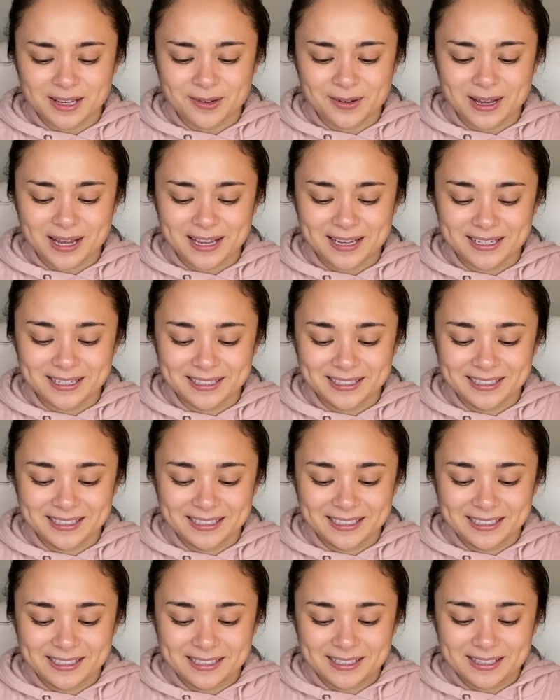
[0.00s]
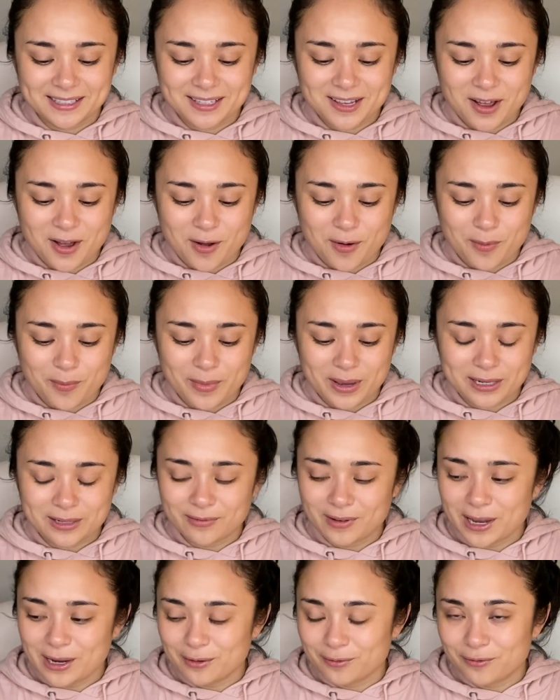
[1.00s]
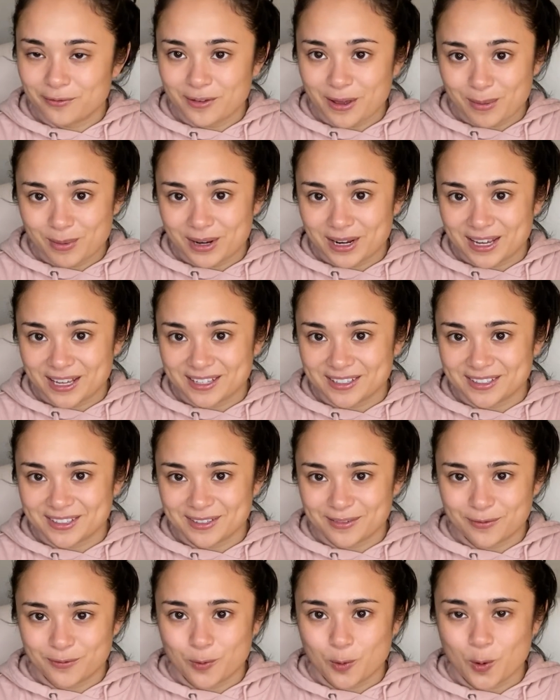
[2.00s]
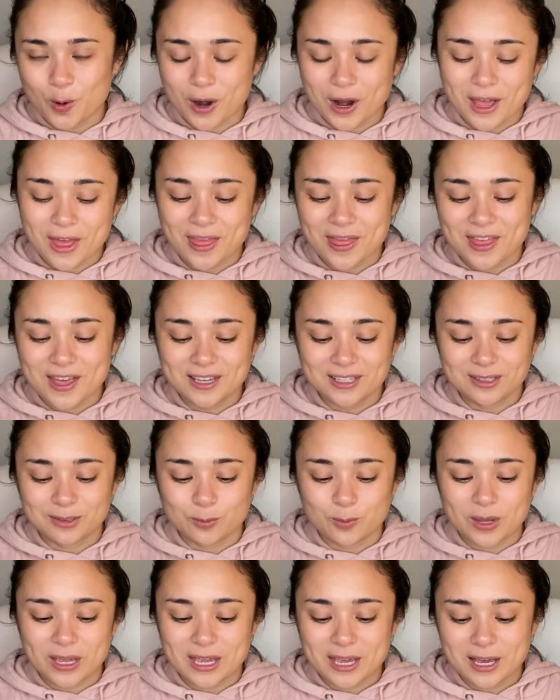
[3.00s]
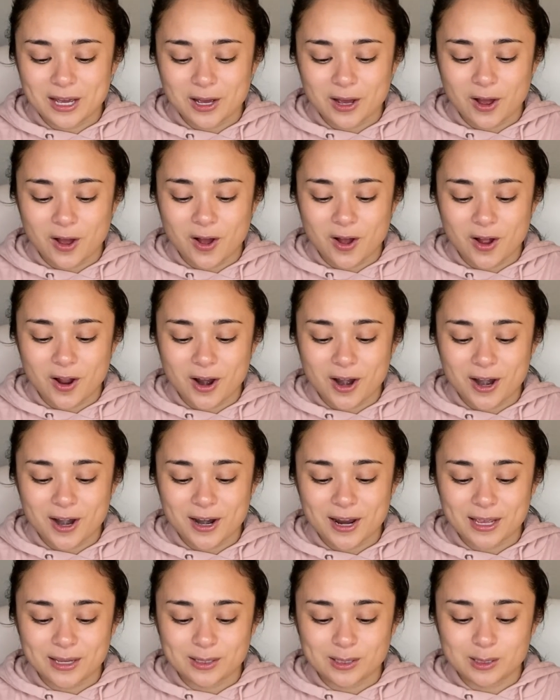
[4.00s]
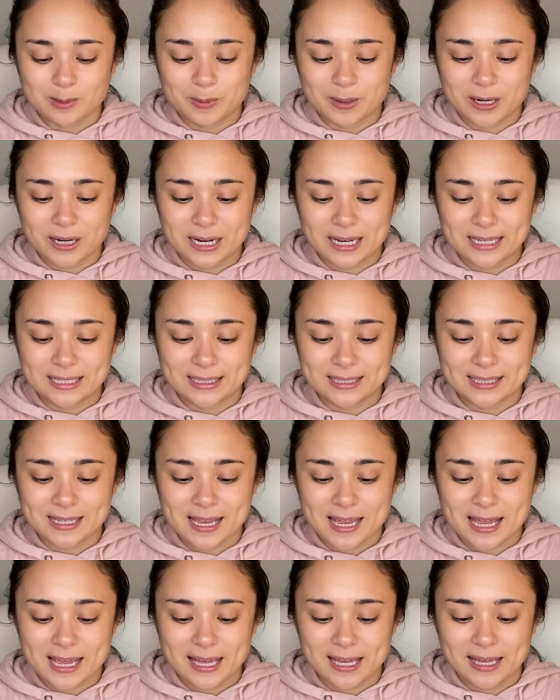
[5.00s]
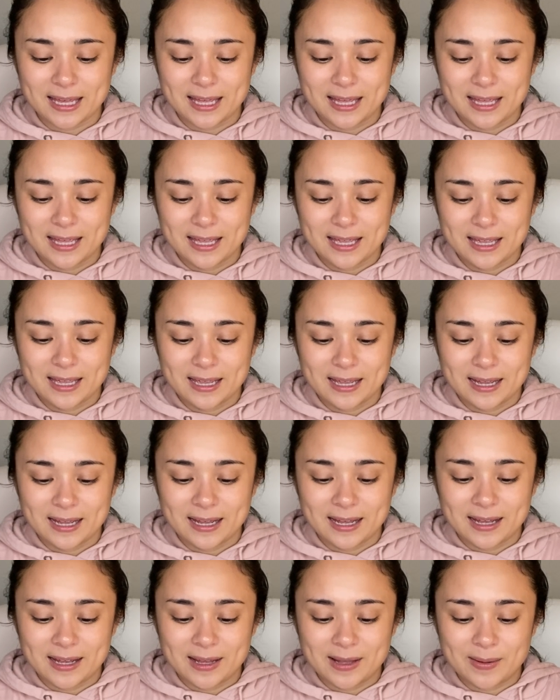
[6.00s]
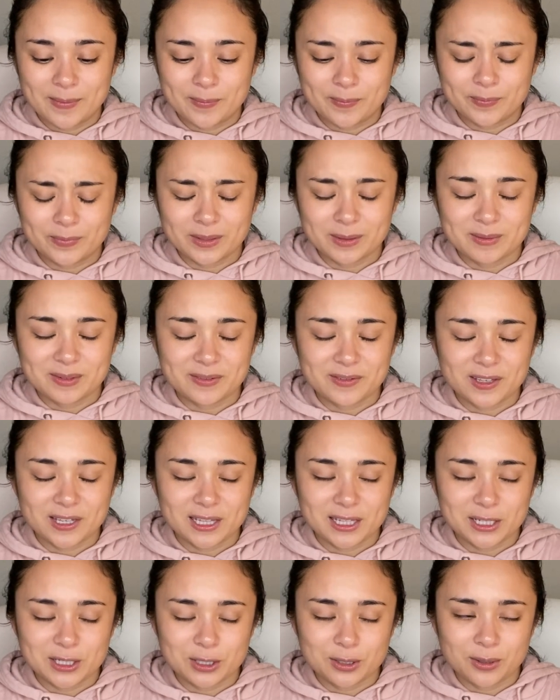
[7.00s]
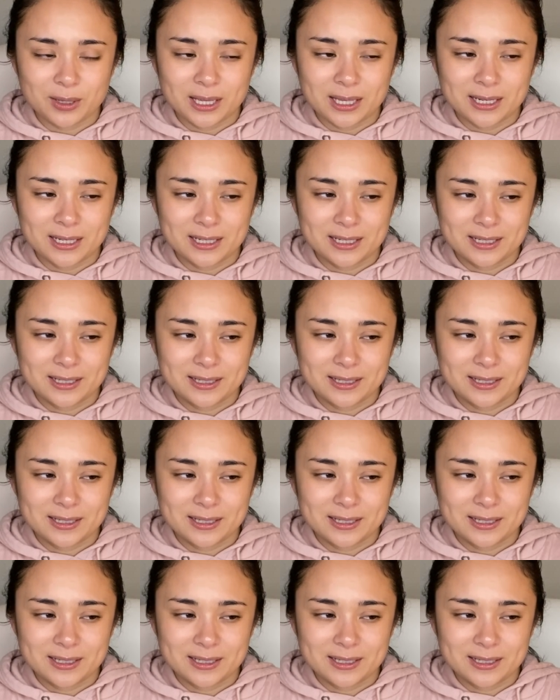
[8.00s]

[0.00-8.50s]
Okay, so my divine feminines for this week are experiencing, let me feel into it.